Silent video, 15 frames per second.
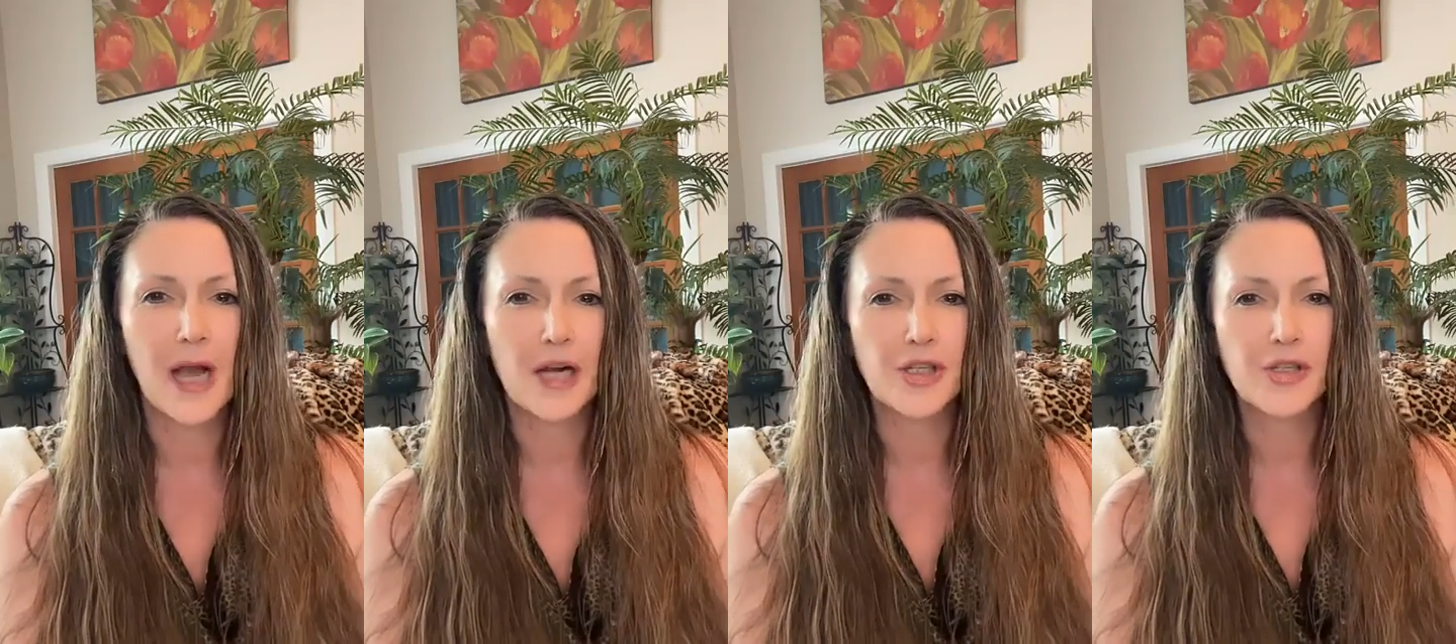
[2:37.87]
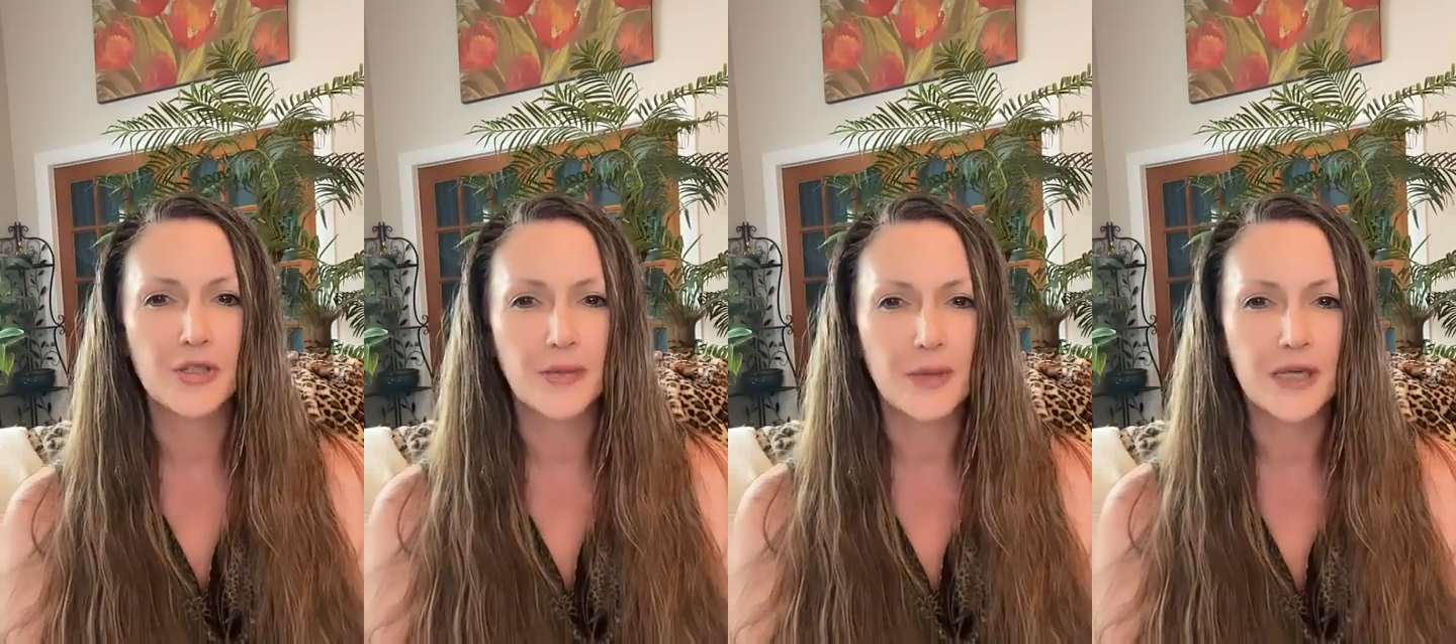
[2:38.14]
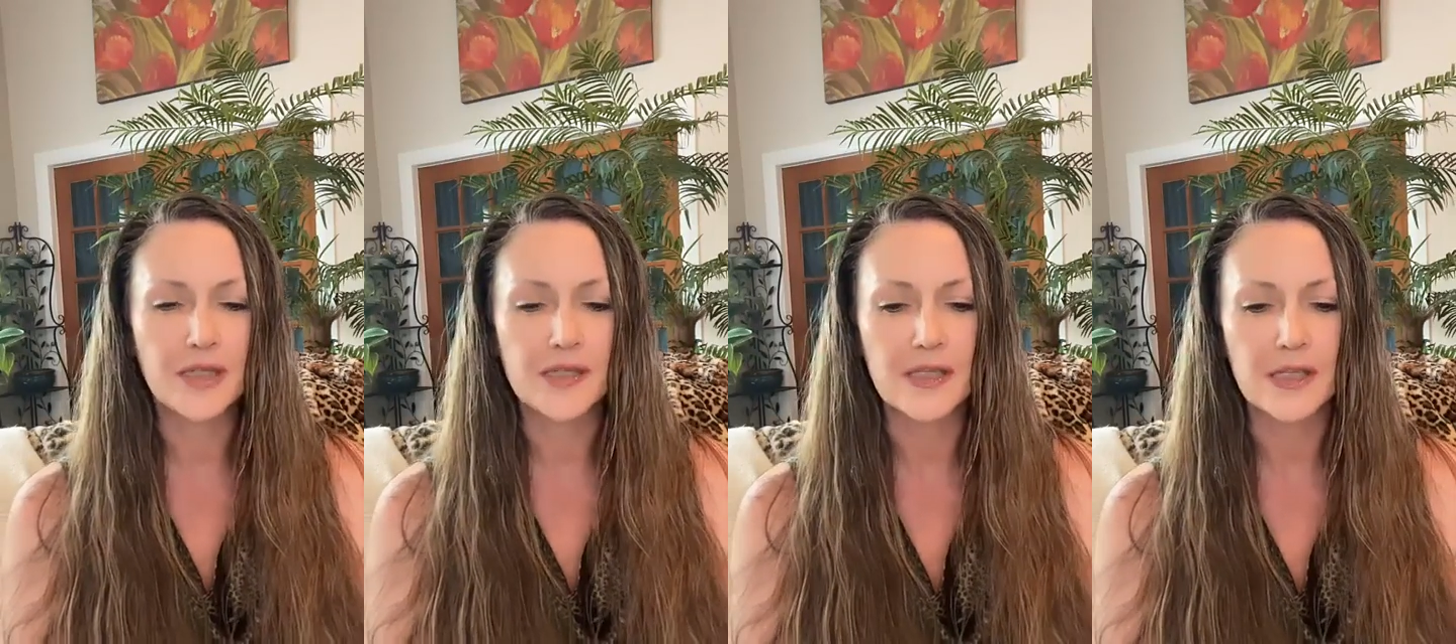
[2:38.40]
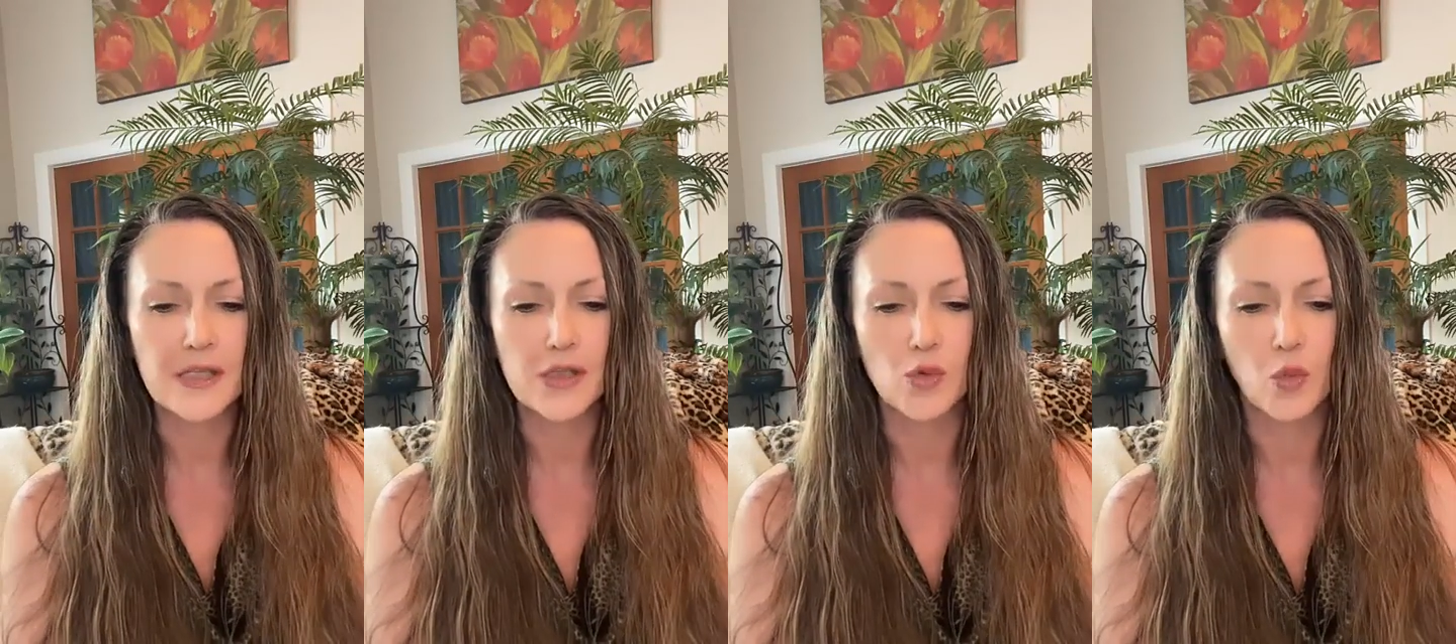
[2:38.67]
actually makes
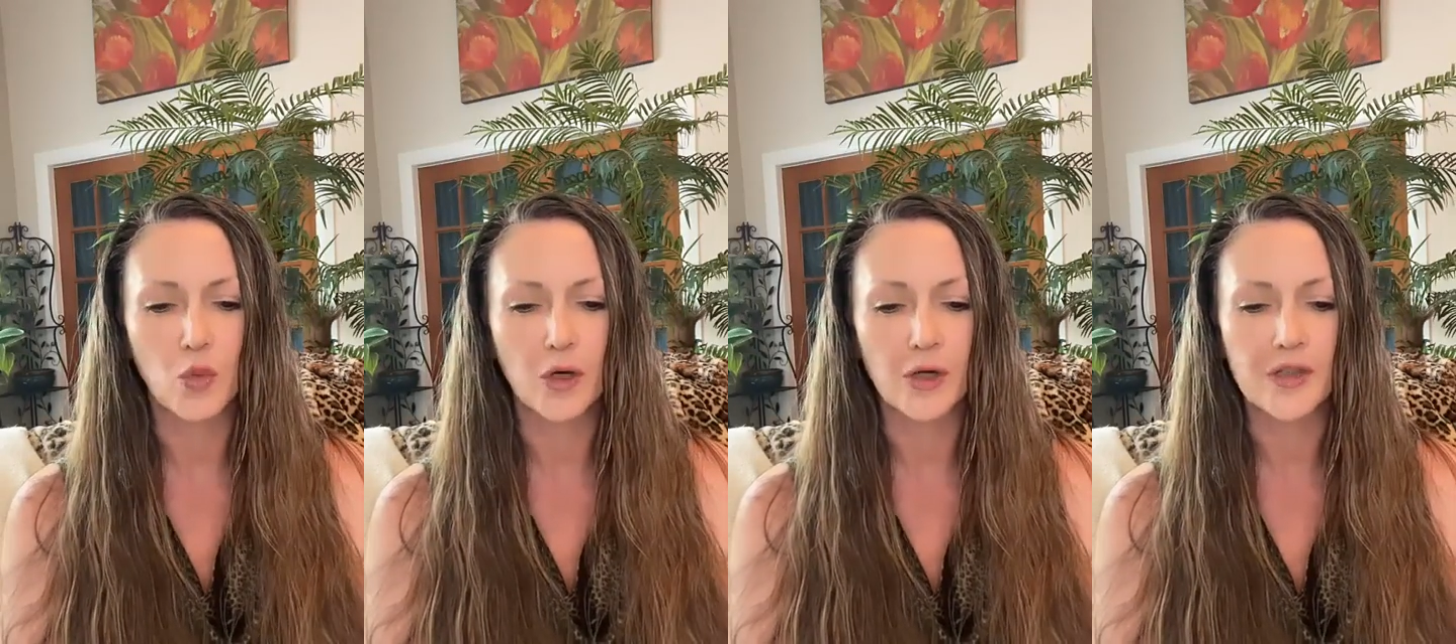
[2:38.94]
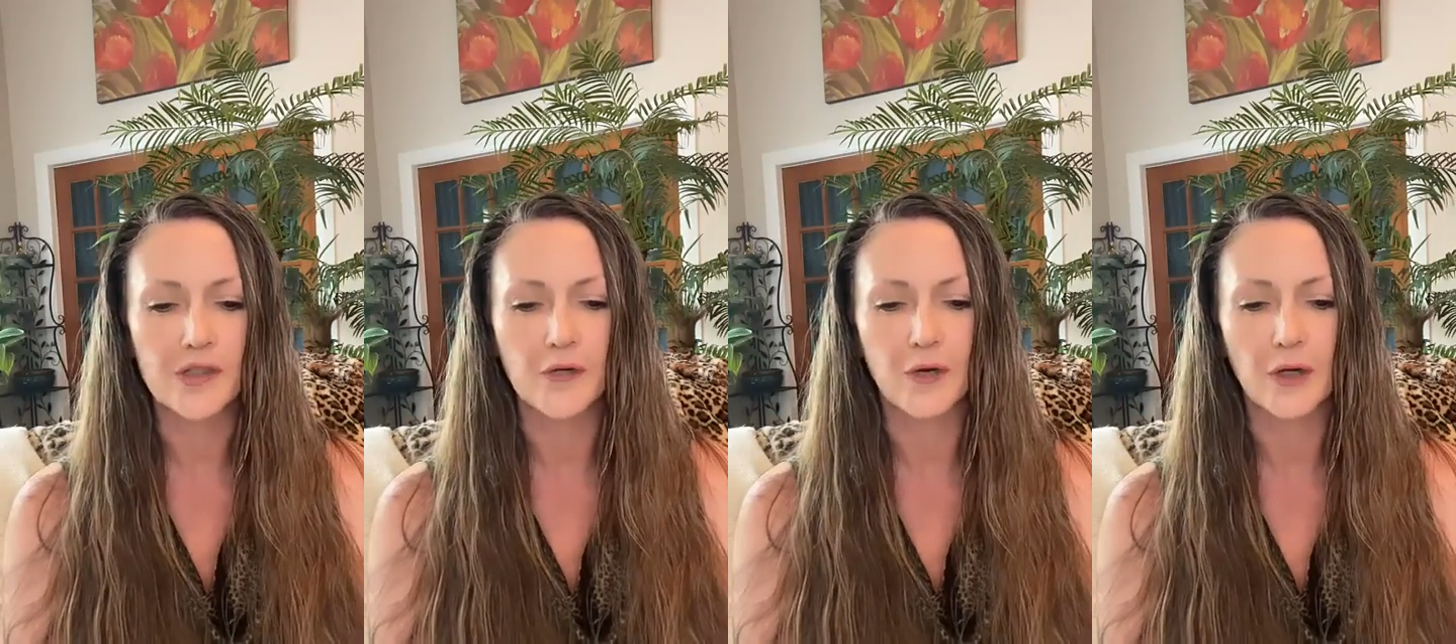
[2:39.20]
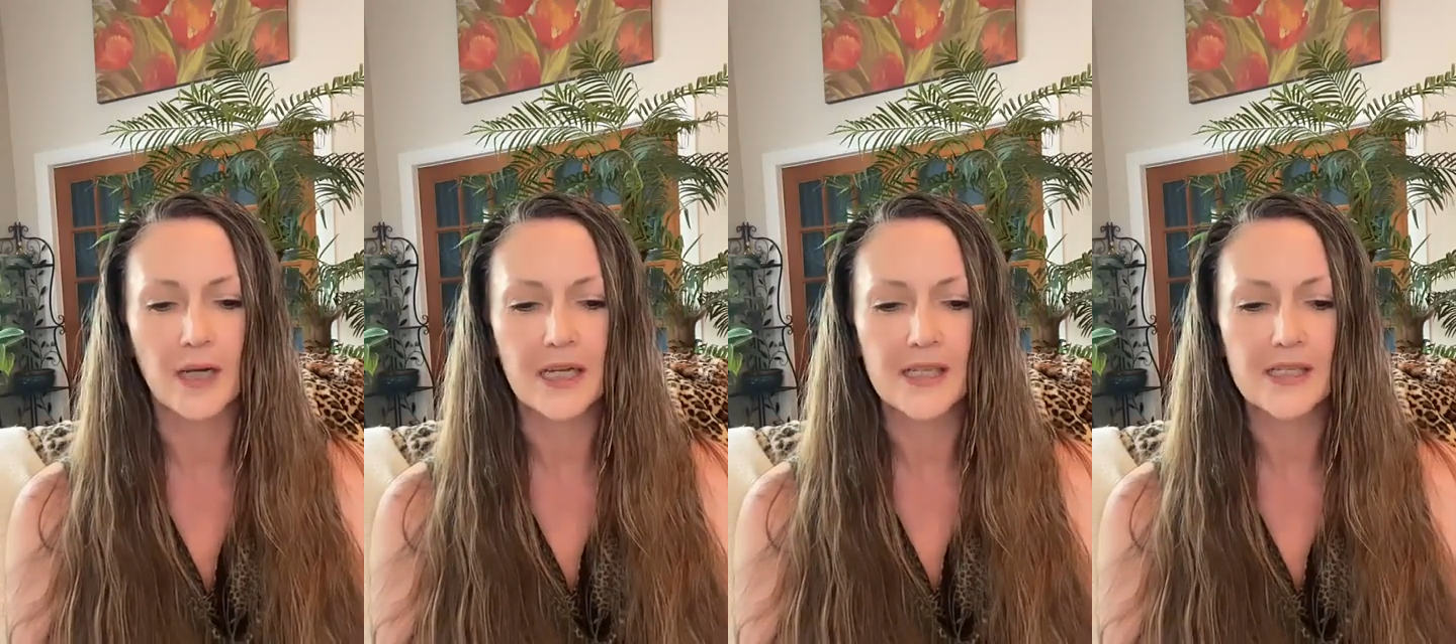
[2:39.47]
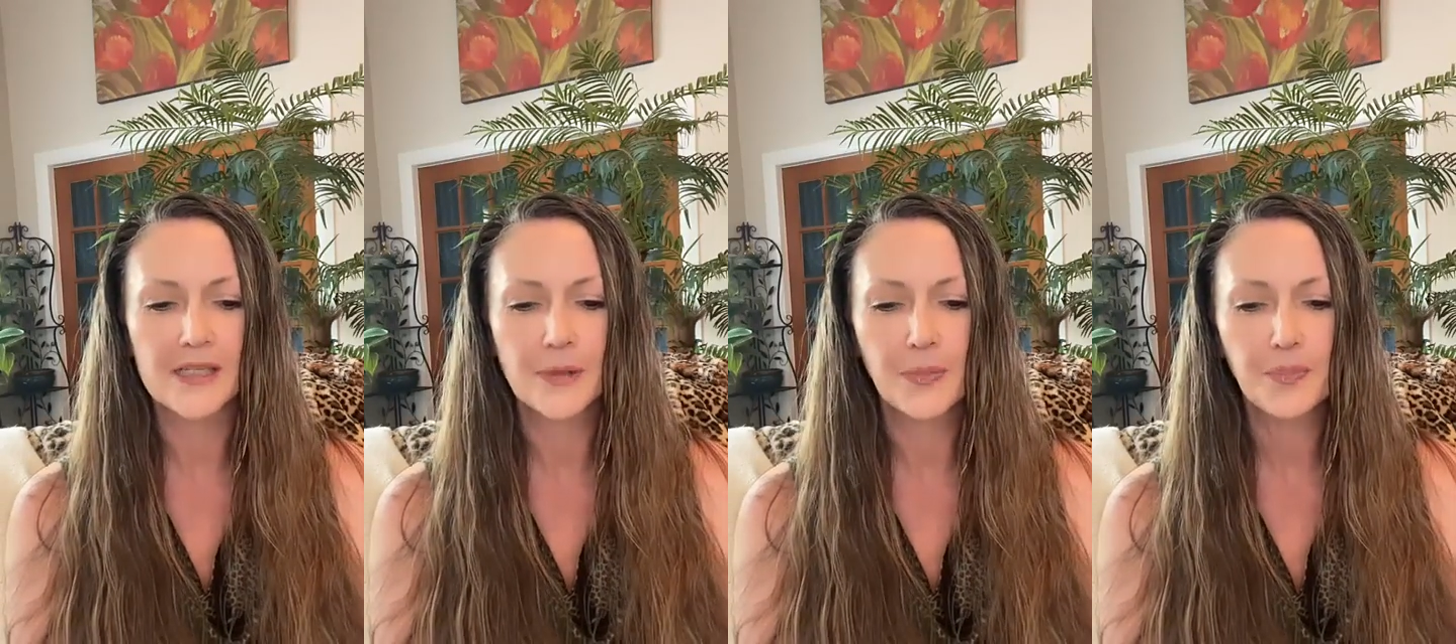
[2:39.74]
things worse for
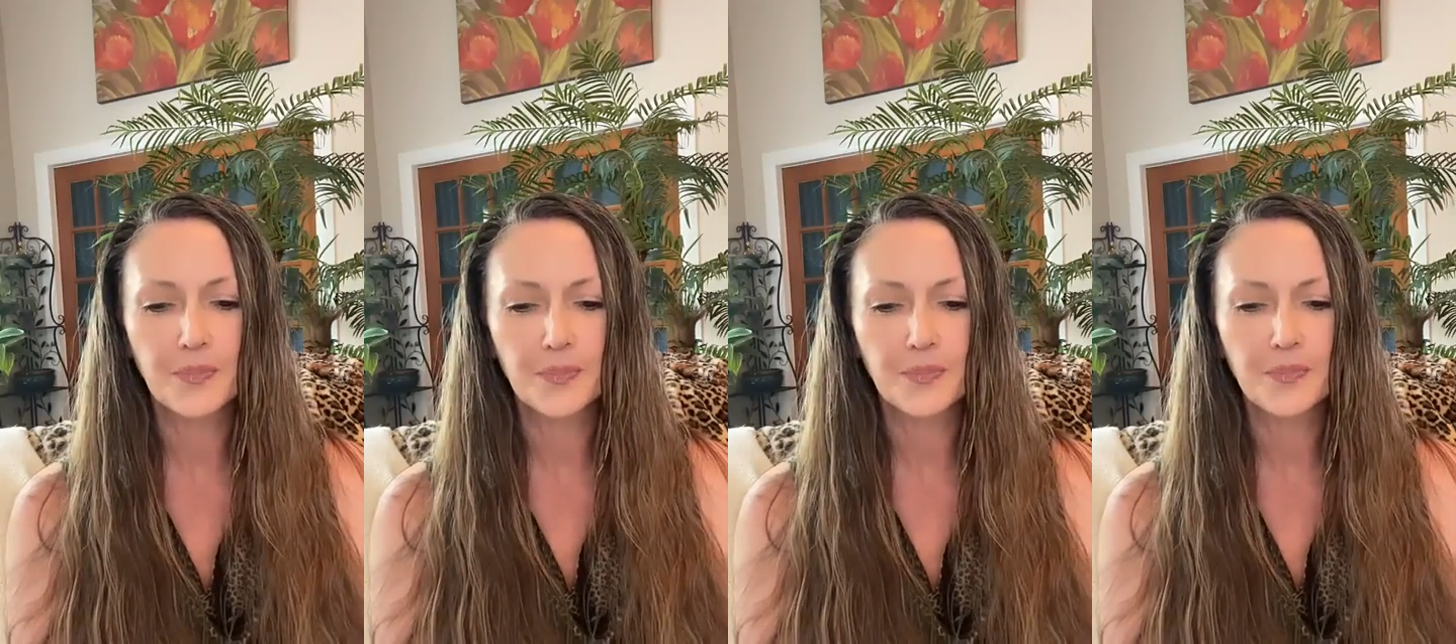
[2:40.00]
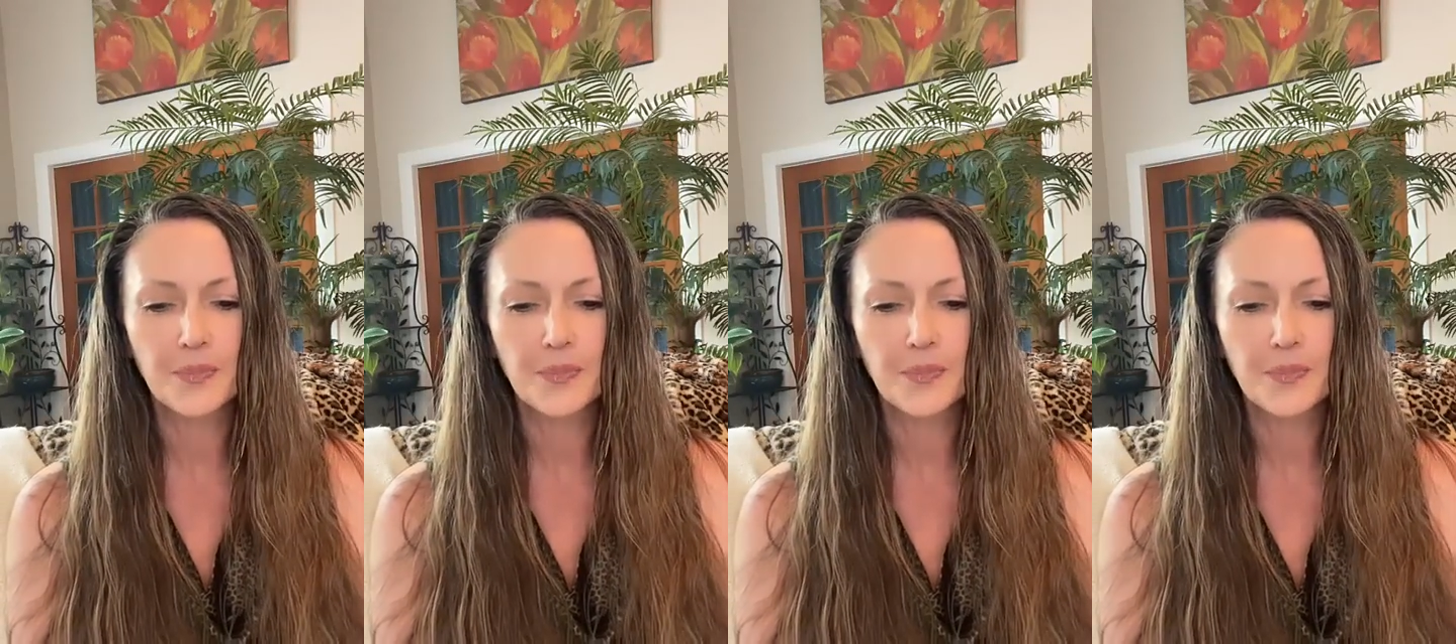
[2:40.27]
us